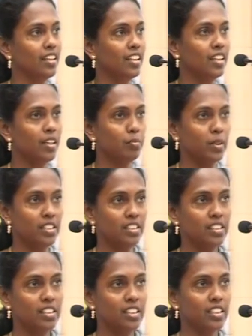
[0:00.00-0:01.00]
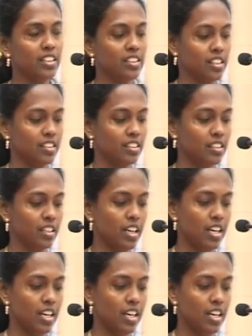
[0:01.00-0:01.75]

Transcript: their personal details, etc.